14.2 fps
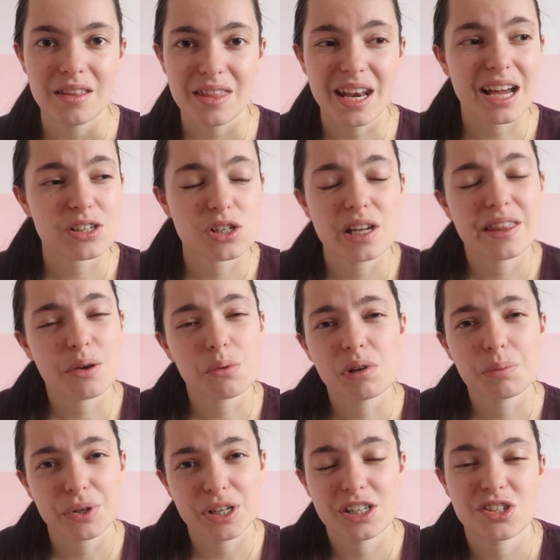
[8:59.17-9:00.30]
Then actually they will
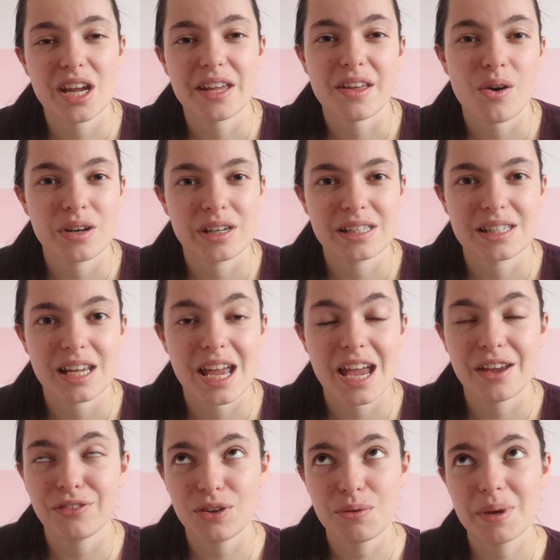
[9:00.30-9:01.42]
appreciate that honesty.
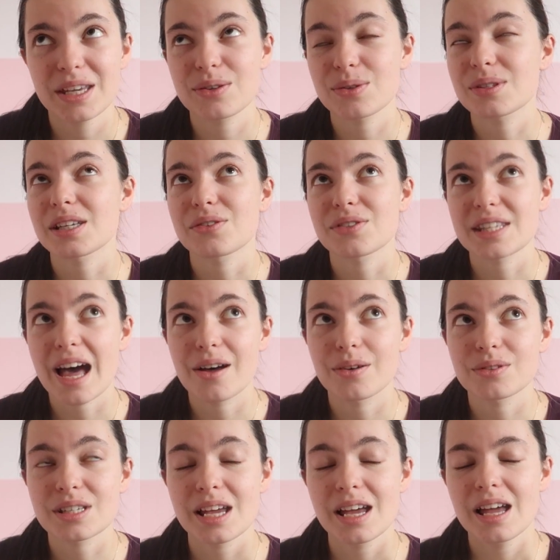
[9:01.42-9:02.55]
If you make yourself
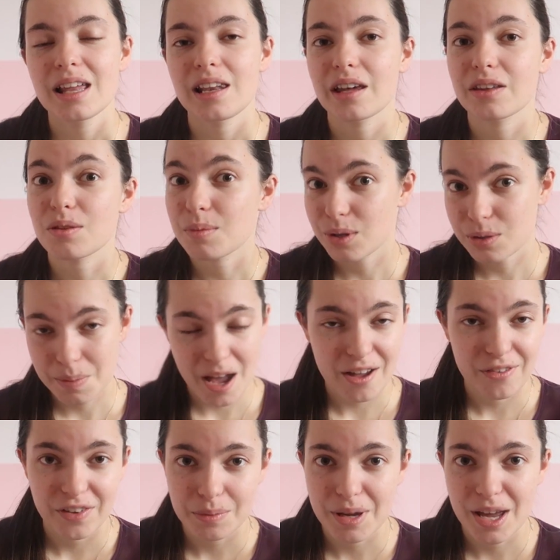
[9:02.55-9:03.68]
sound like the most
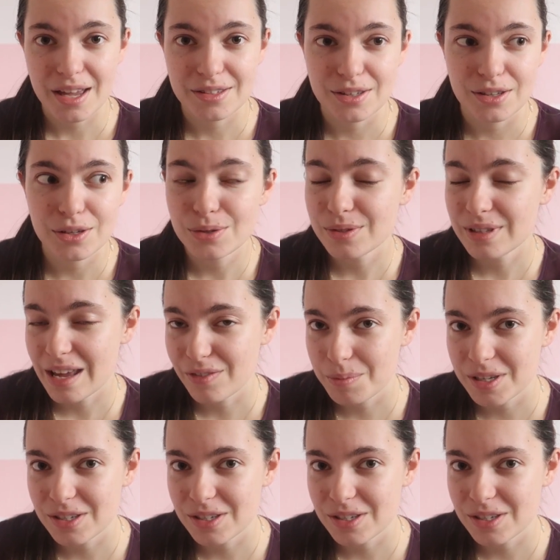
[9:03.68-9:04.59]
perfect person who's never